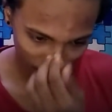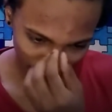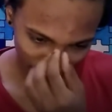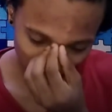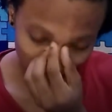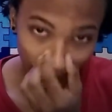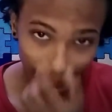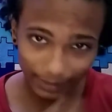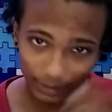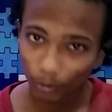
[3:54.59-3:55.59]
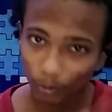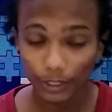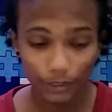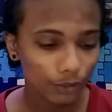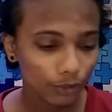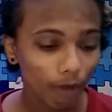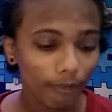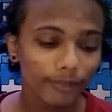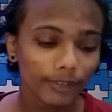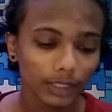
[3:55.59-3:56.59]
which detect the rotations of
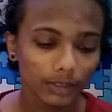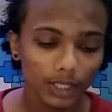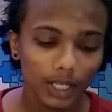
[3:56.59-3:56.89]
wheels.